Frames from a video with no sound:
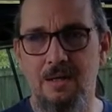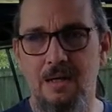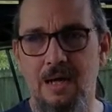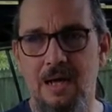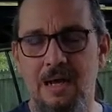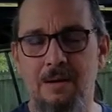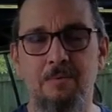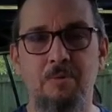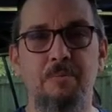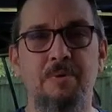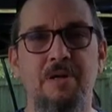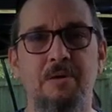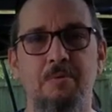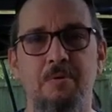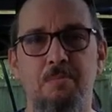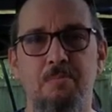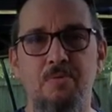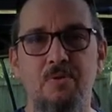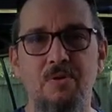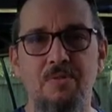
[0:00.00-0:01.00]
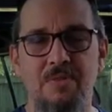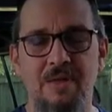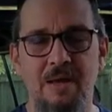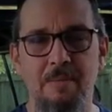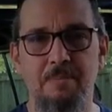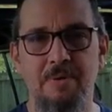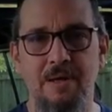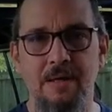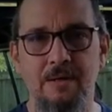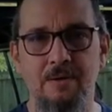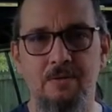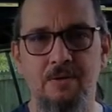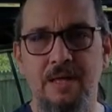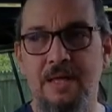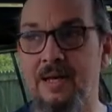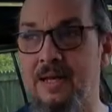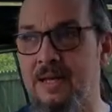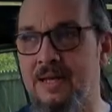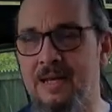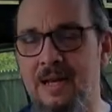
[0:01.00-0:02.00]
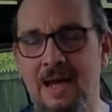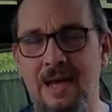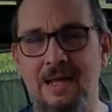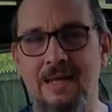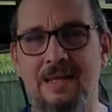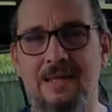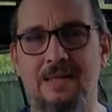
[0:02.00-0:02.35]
I would be able to put that panel and it not